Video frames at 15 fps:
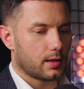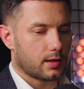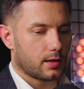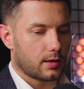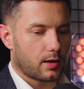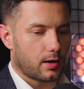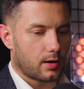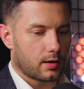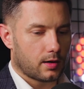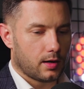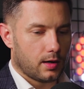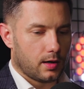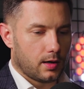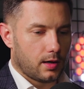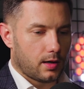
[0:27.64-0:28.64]
they are
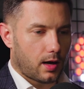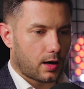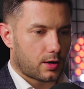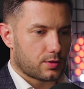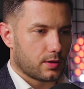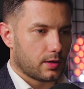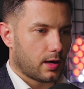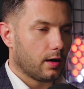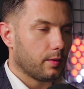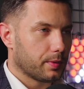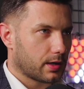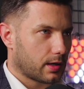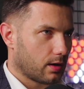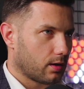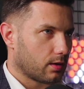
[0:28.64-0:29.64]
actually
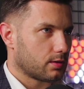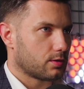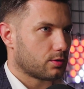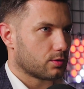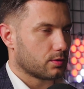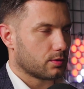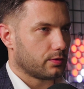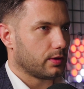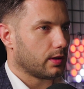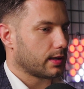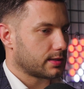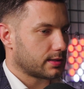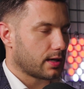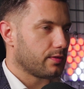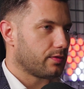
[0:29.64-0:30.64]
helping a lot to feel us
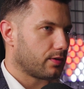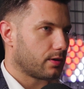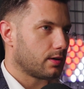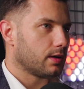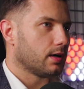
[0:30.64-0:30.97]
safer